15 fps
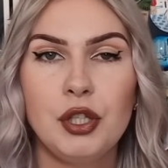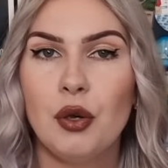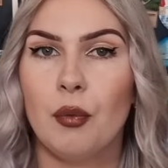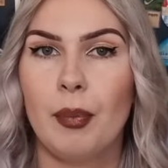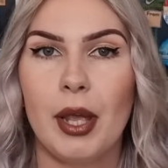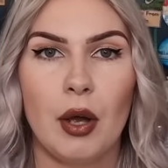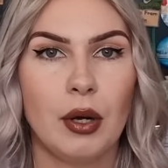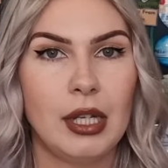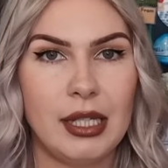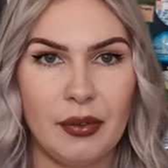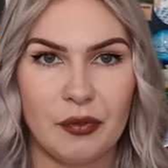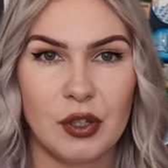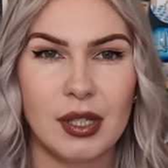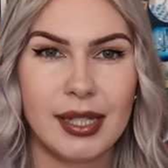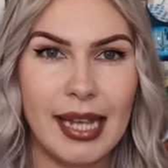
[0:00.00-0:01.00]
You'll be on a
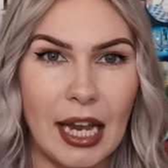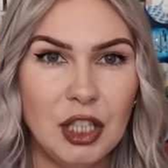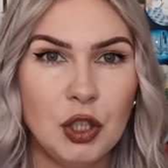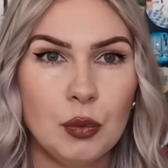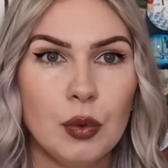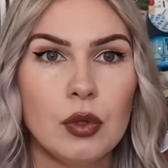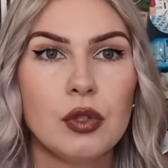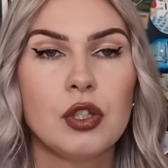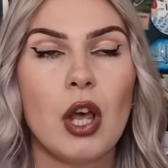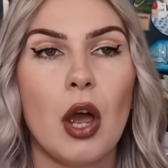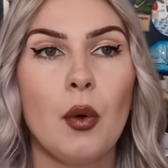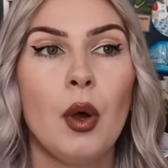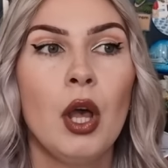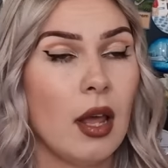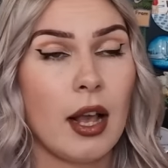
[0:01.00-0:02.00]
different schedule.
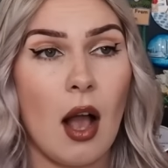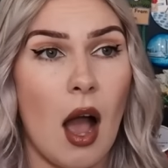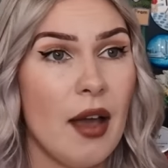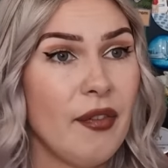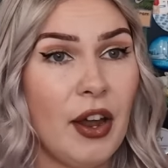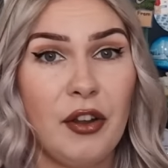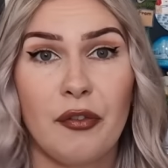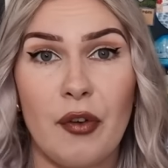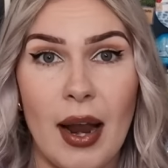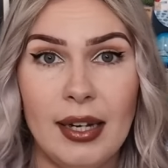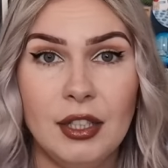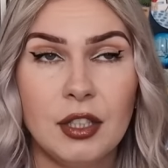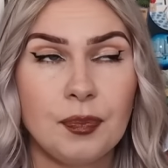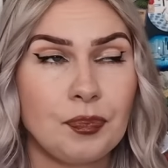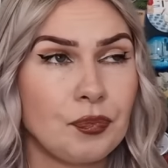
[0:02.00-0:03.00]
So I've had a friend